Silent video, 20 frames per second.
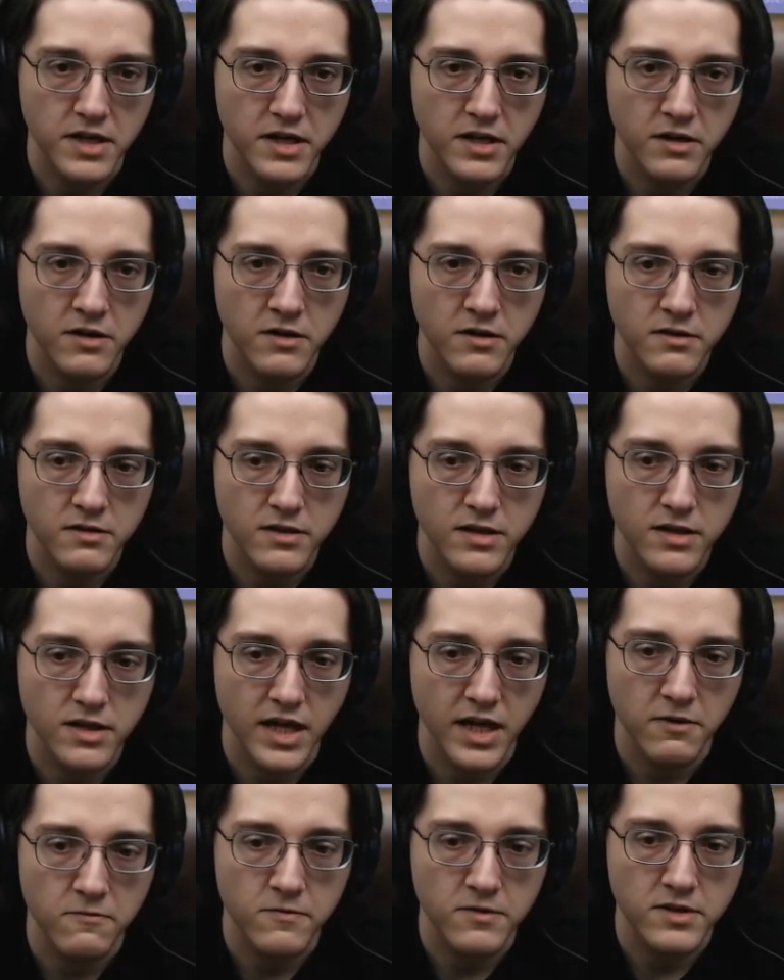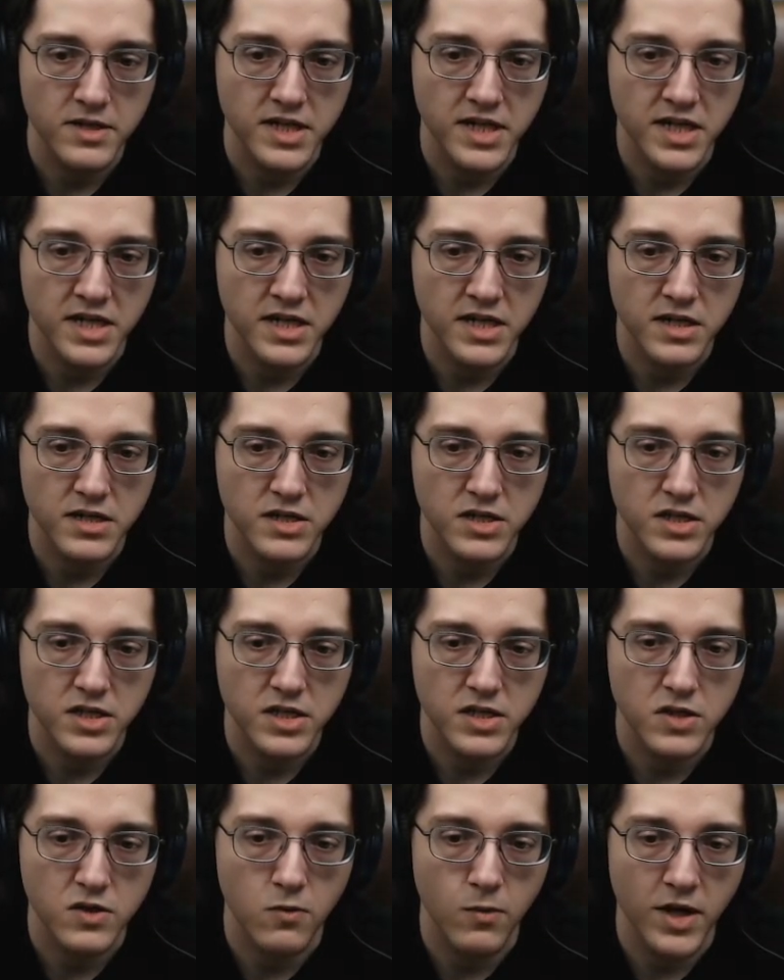here. It will need
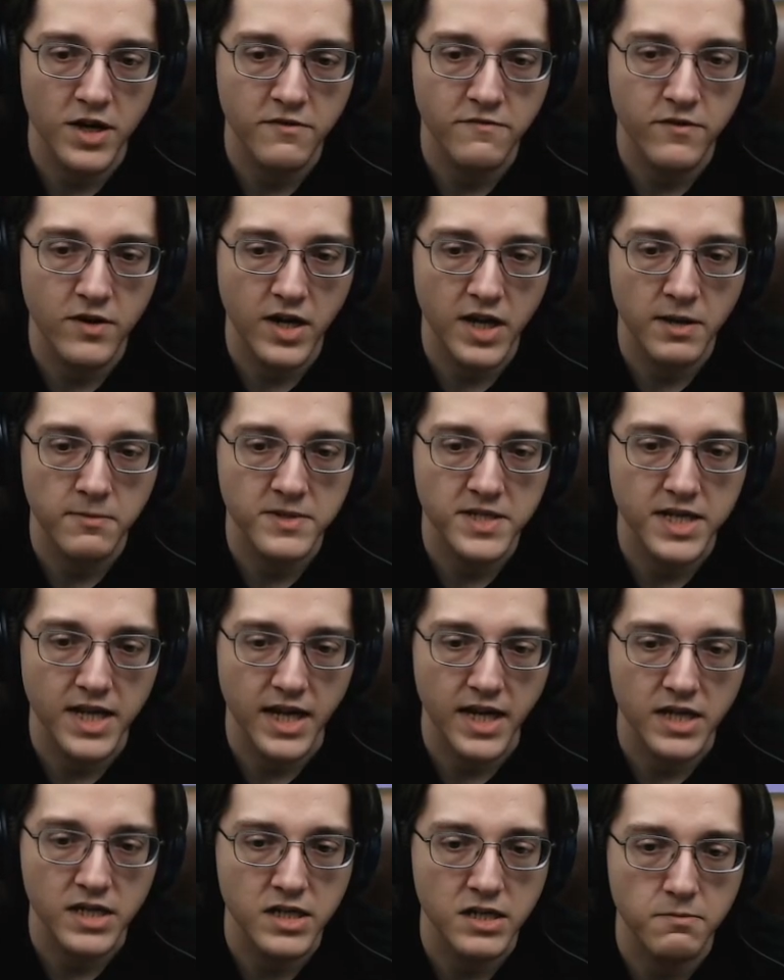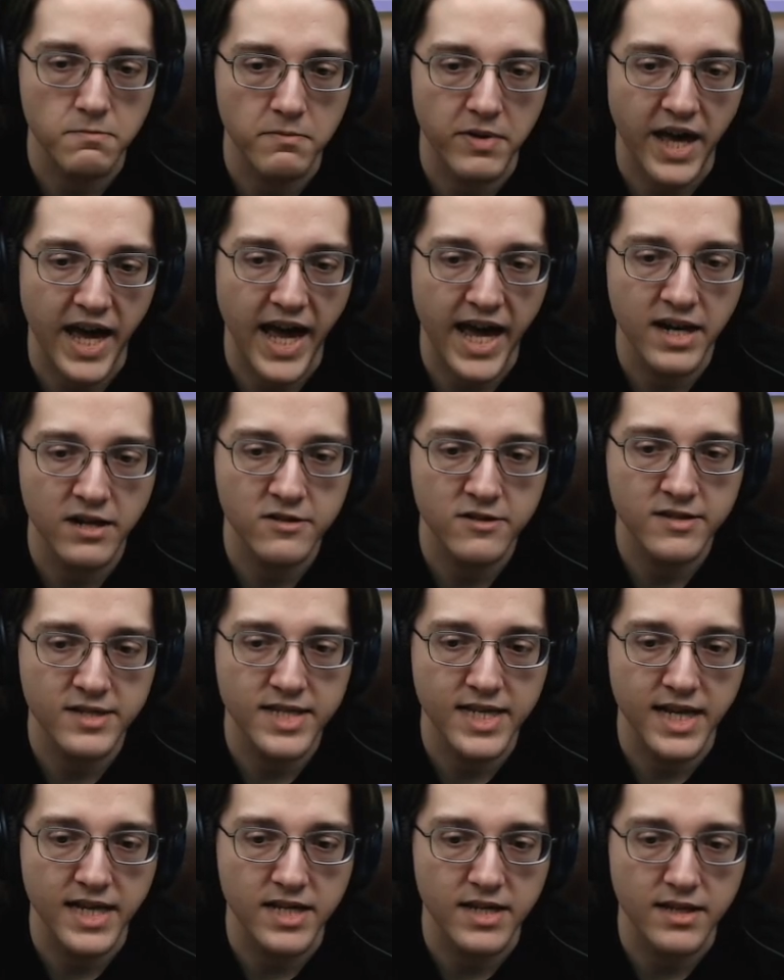square frames and
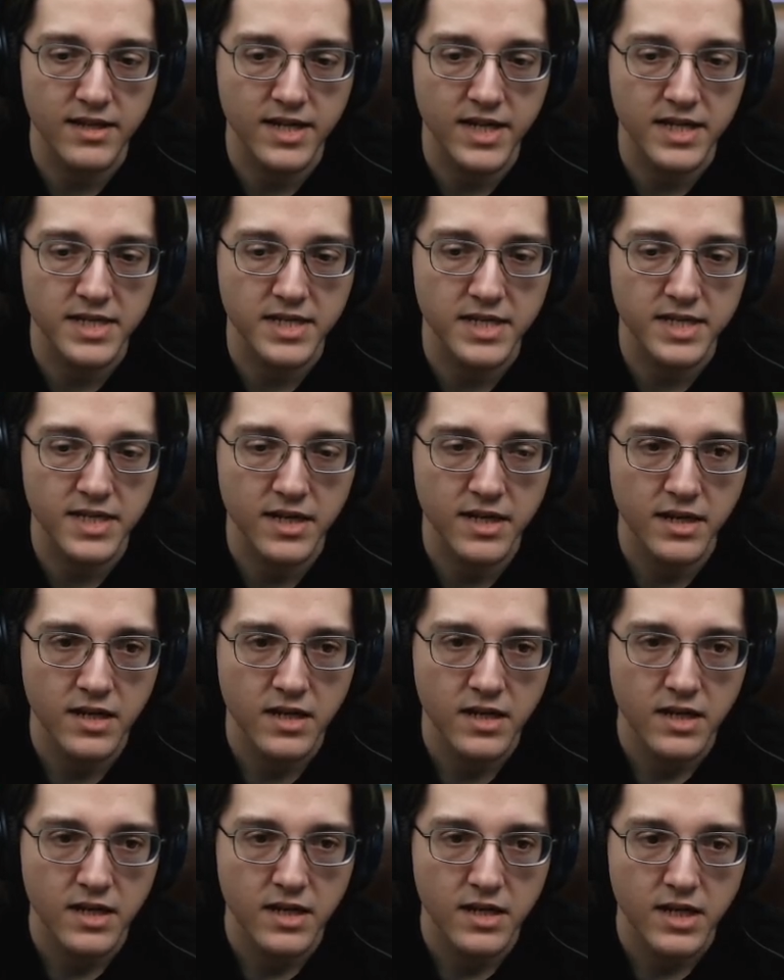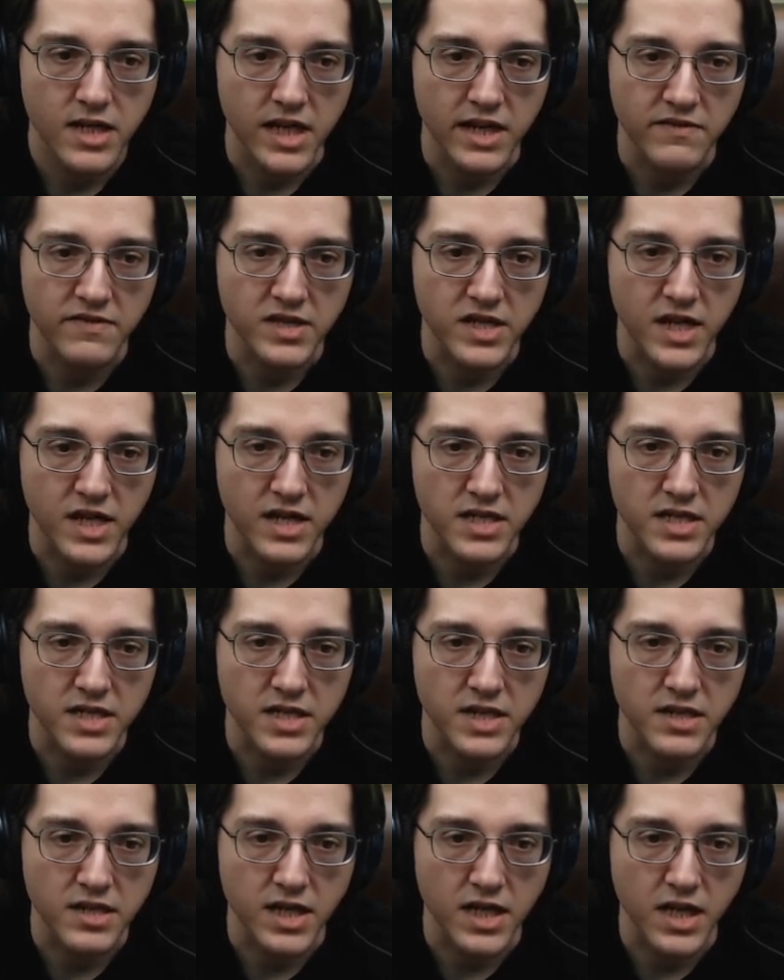panels, and this gives
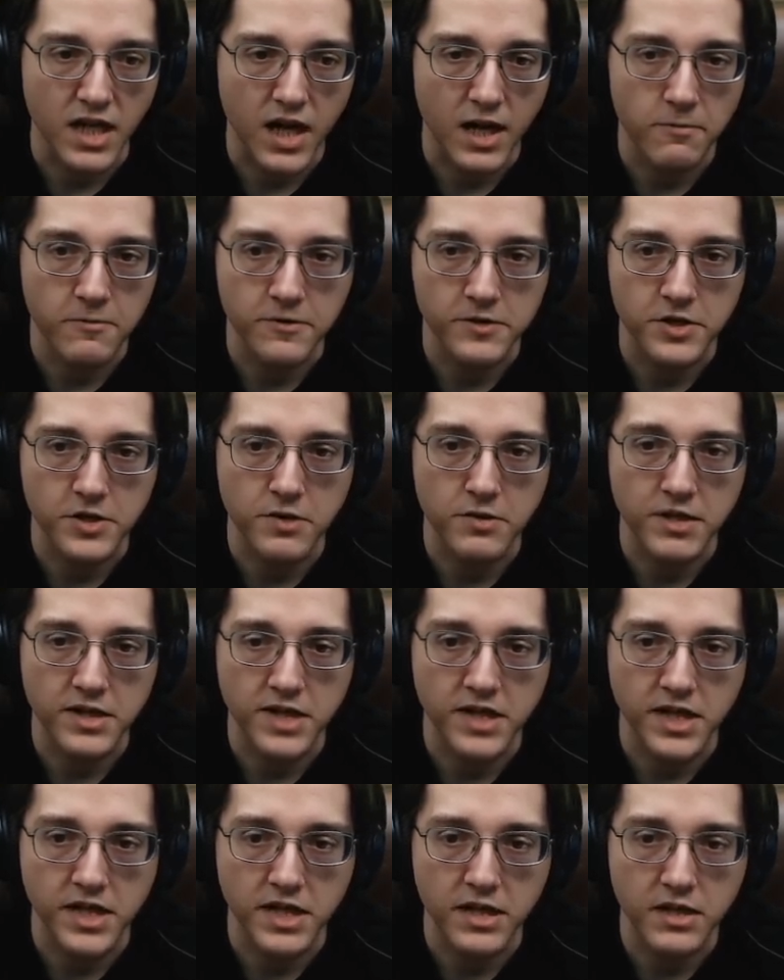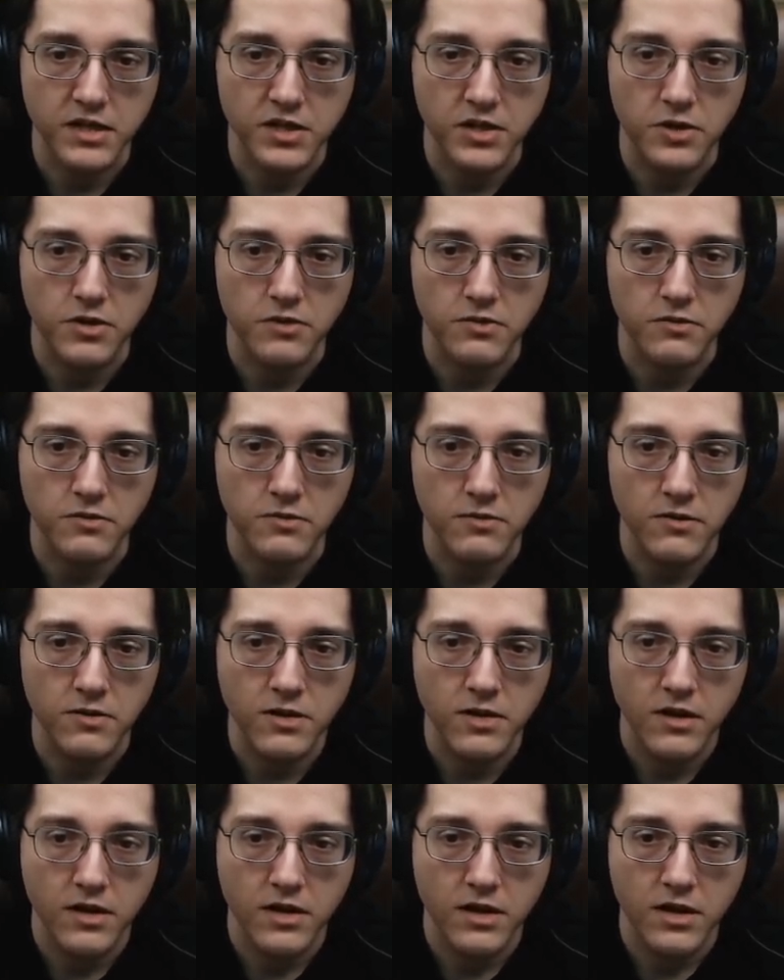us the opportunity to
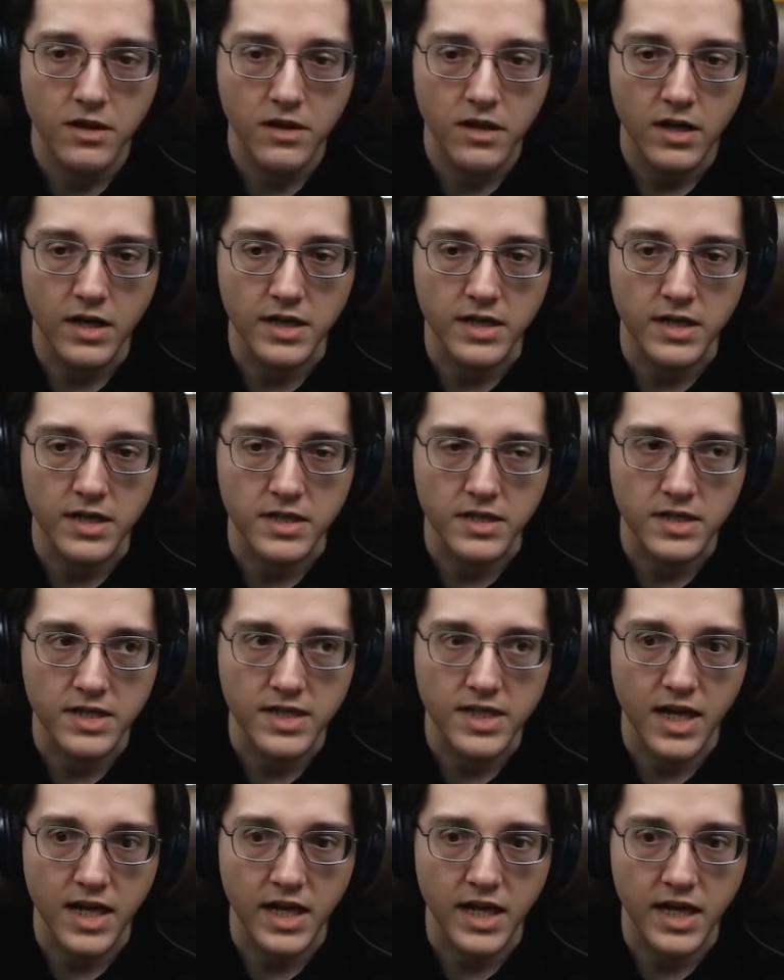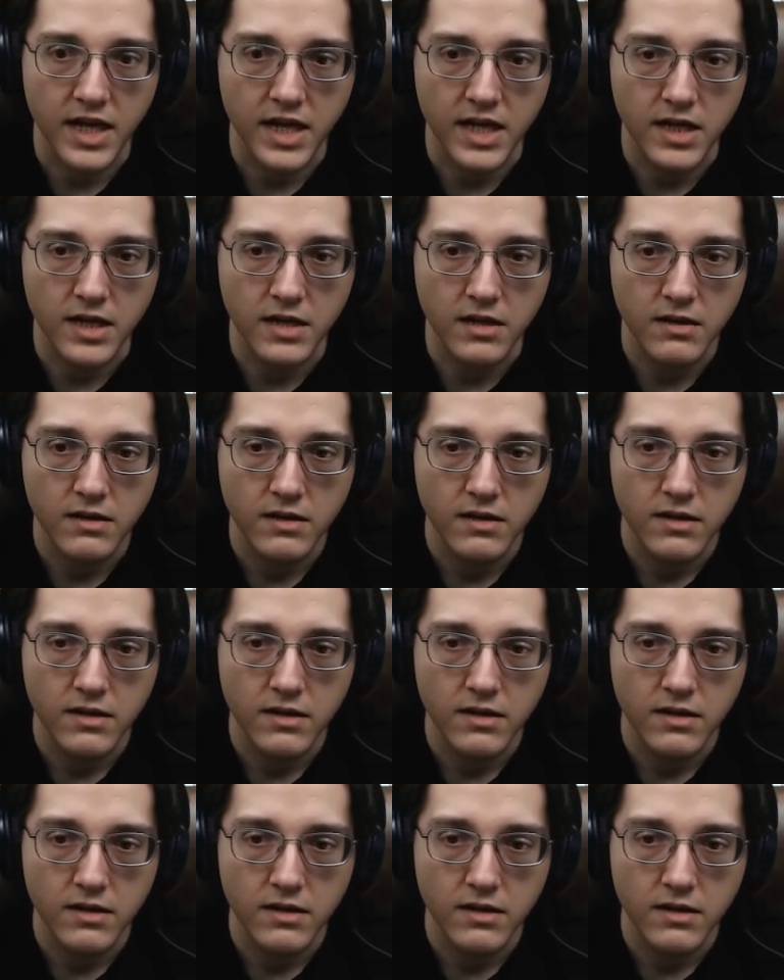Uh, assign